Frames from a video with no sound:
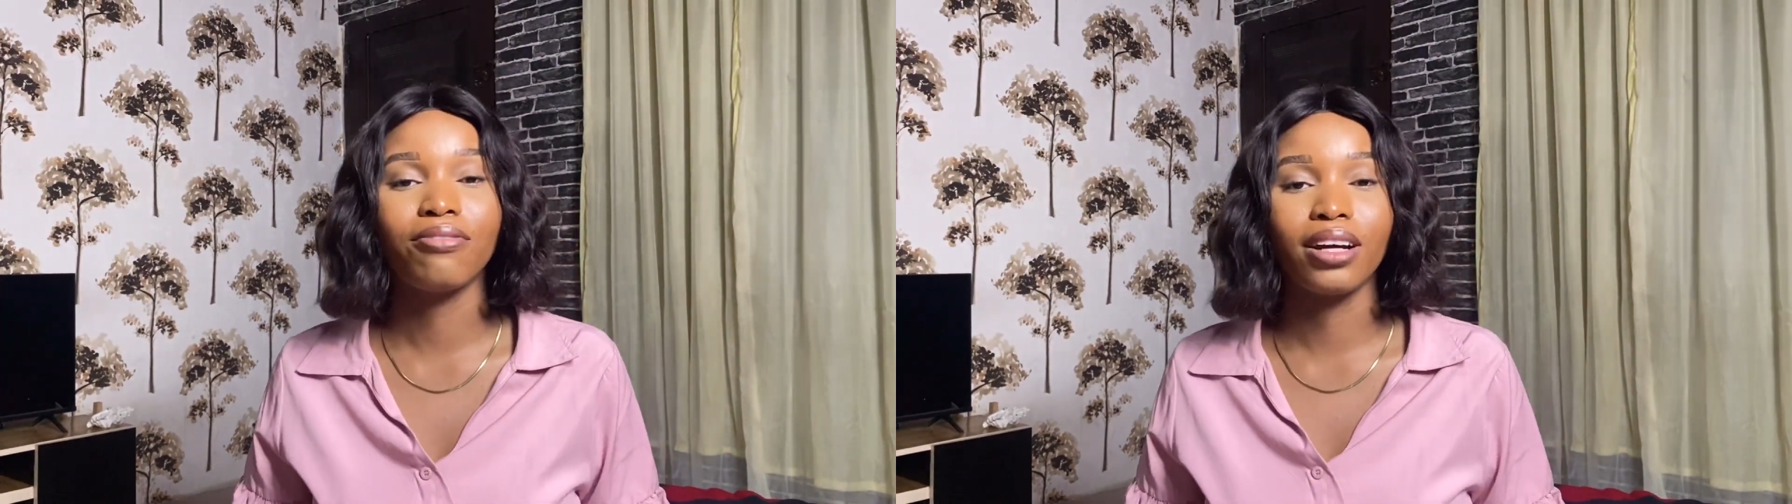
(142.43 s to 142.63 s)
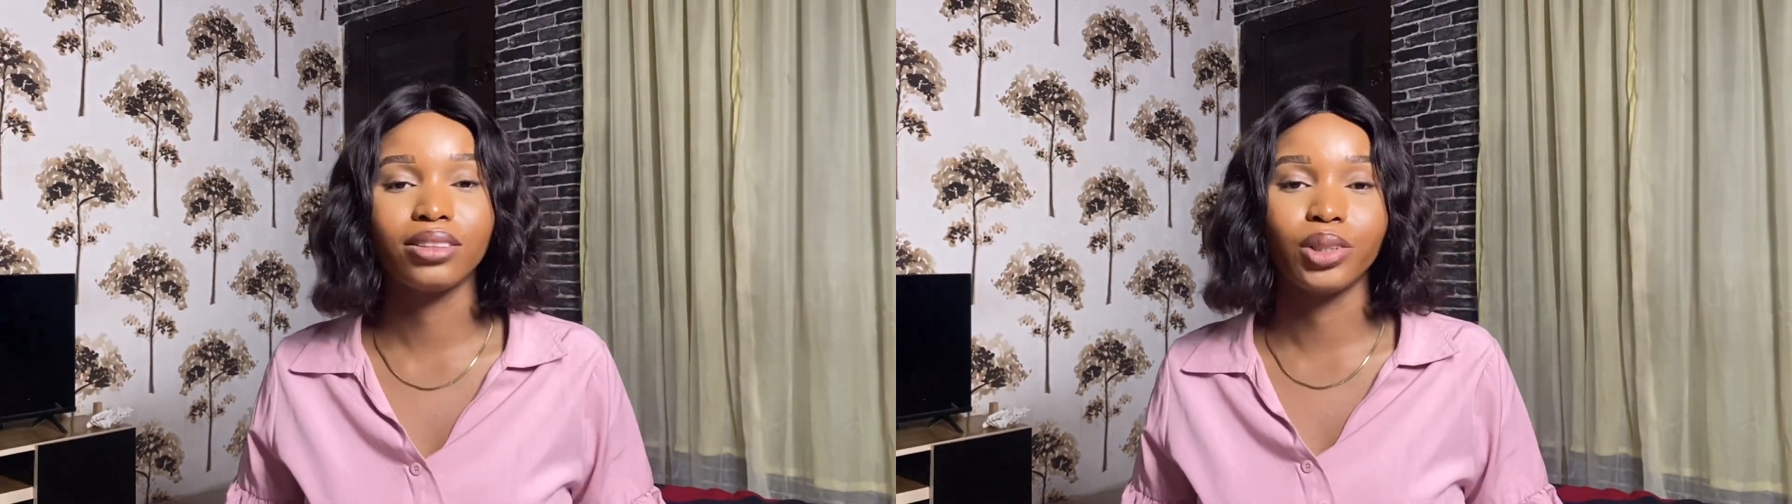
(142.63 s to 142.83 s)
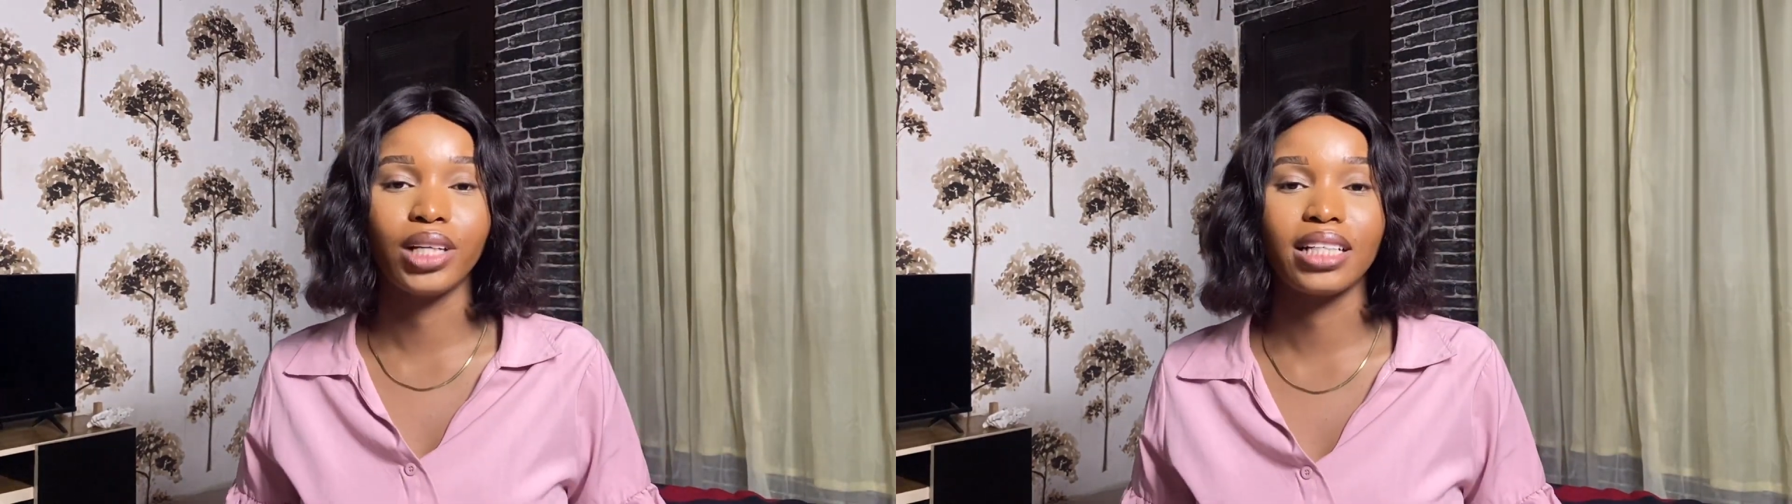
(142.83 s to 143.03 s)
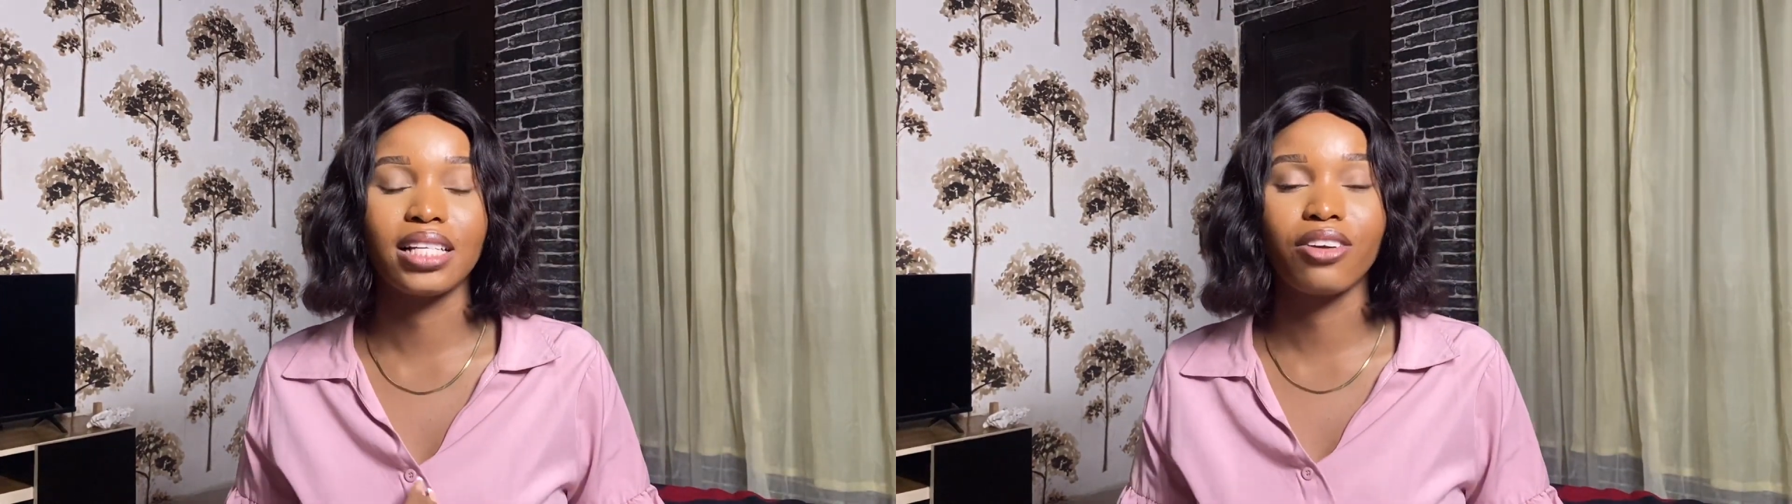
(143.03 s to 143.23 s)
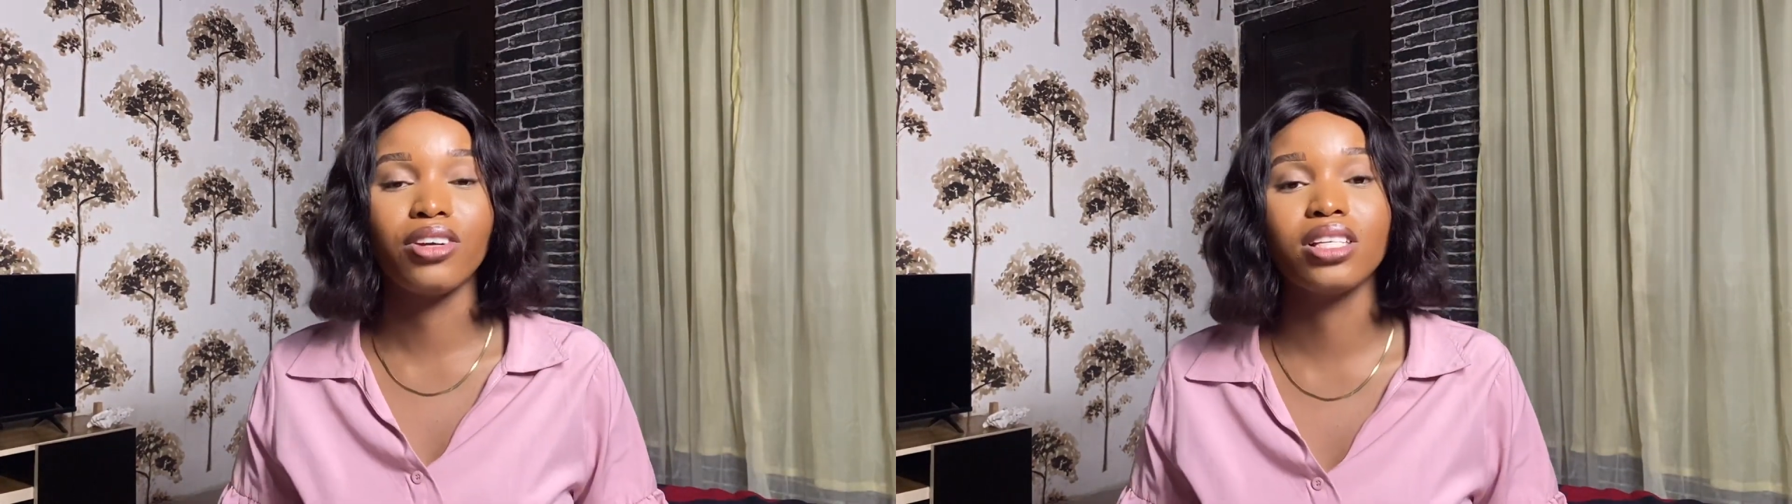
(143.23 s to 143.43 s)
factor that
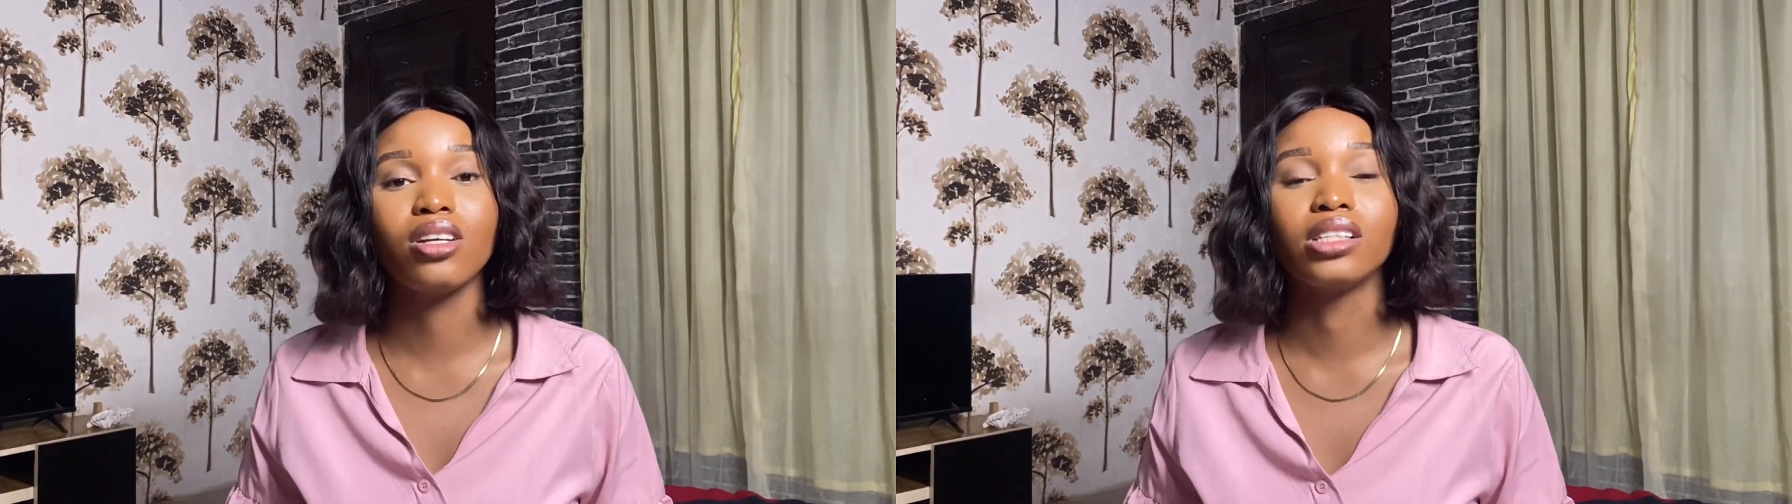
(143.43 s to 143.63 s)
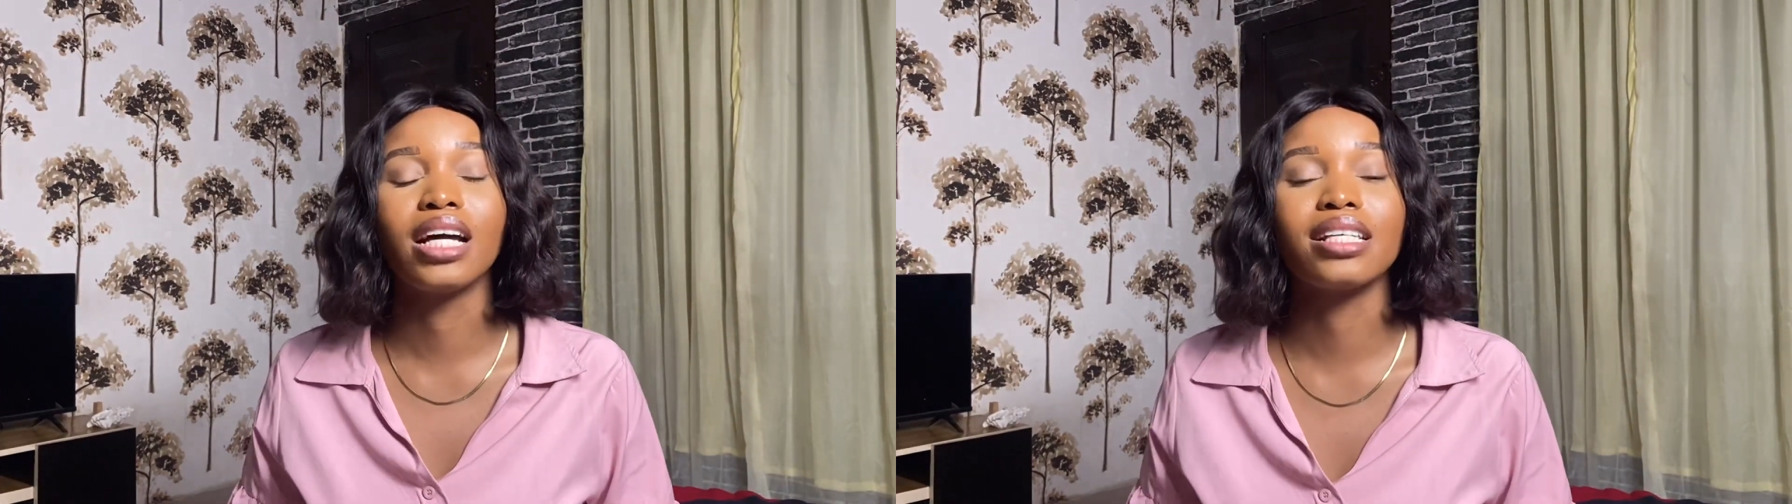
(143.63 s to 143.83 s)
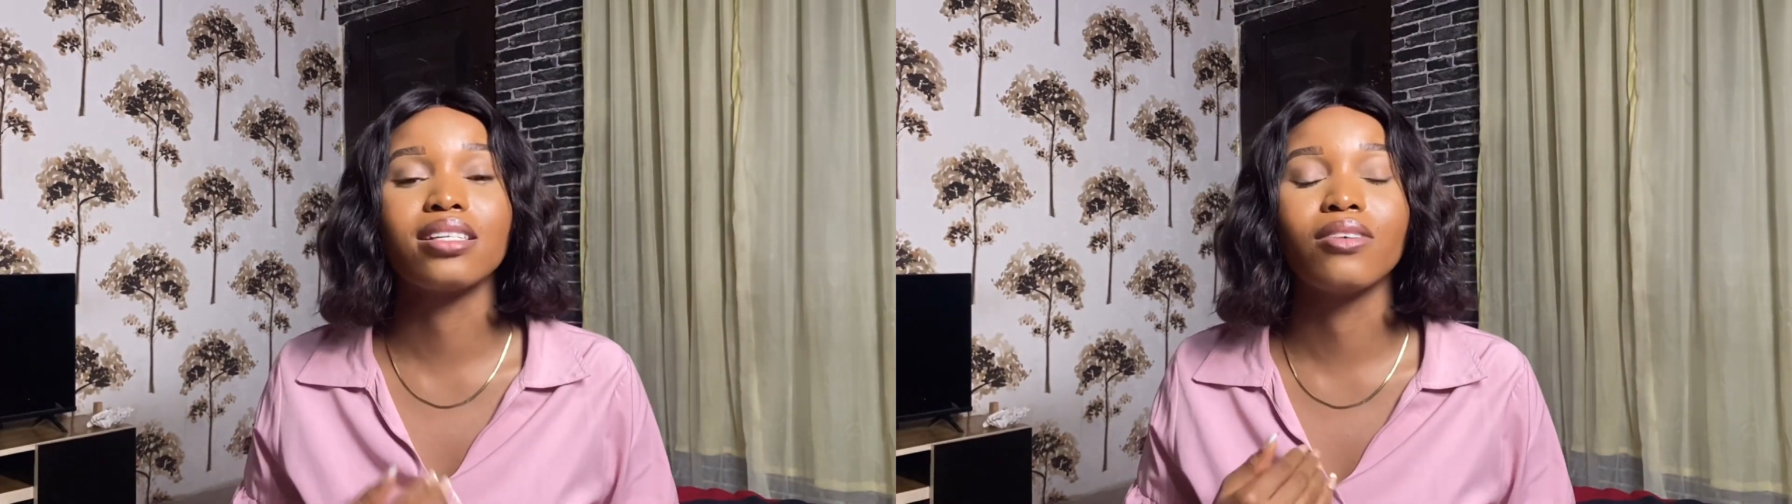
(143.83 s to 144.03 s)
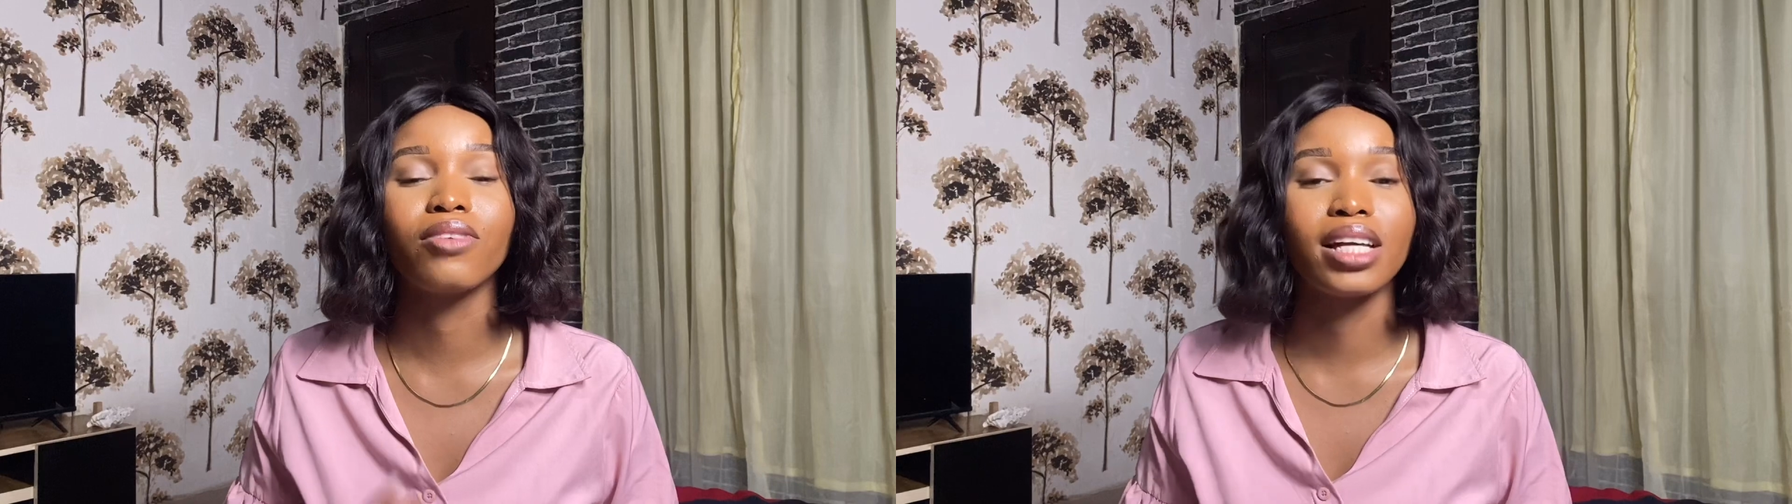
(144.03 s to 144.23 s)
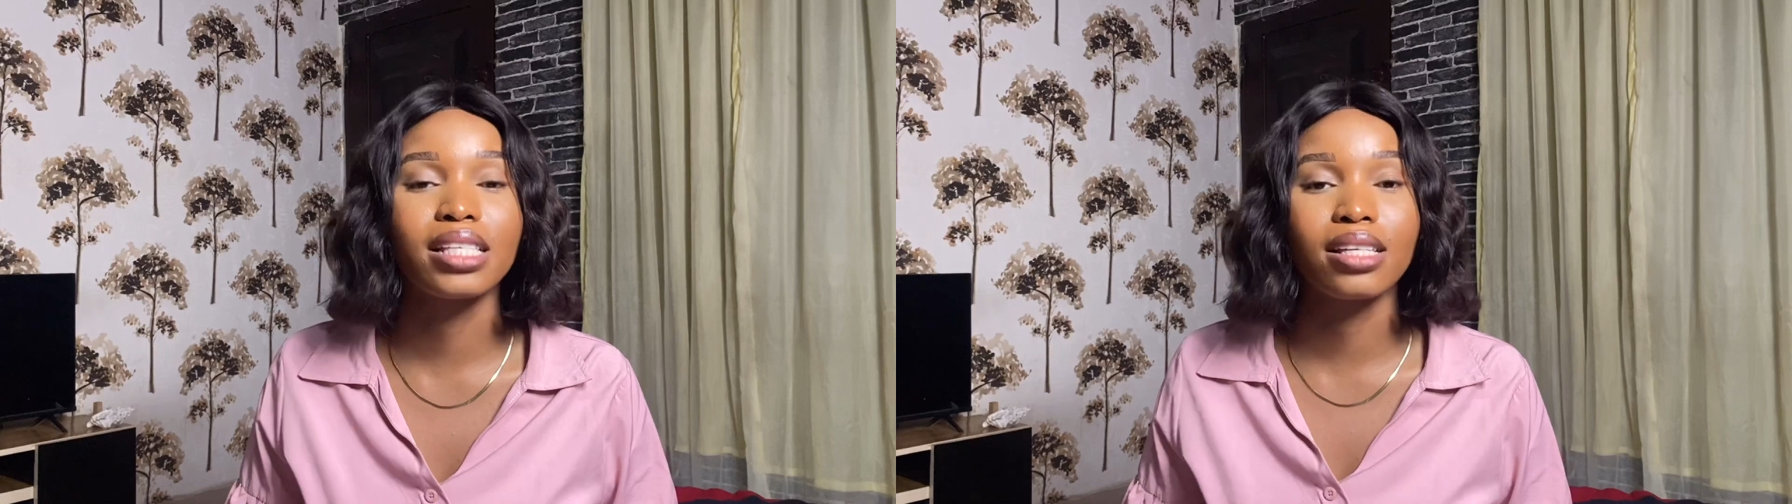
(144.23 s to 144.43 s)
increases your chances
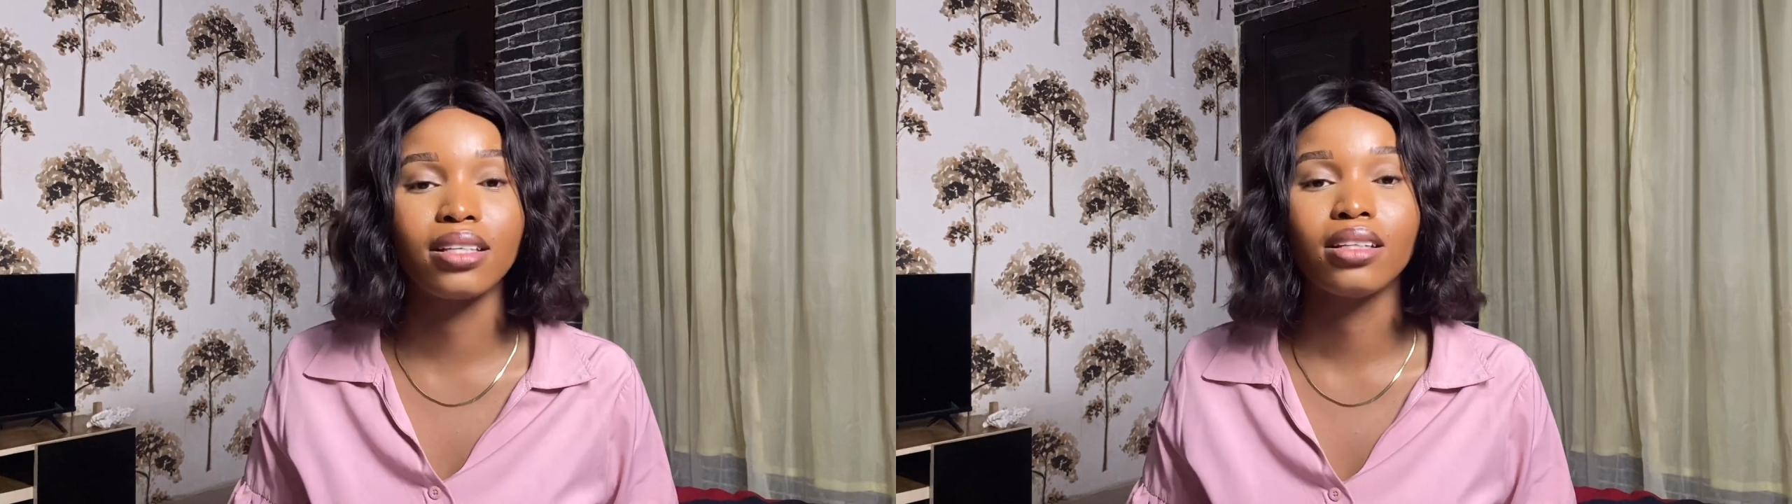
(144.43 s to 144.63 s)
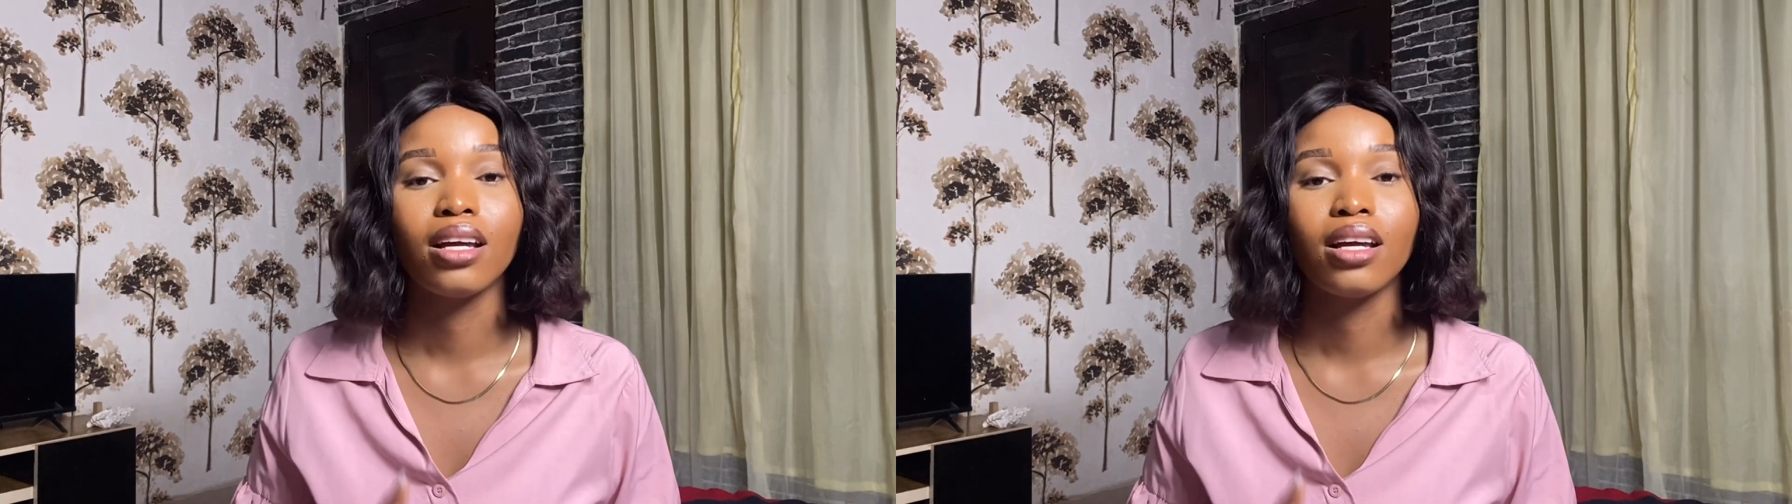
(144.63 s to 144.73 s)
of getting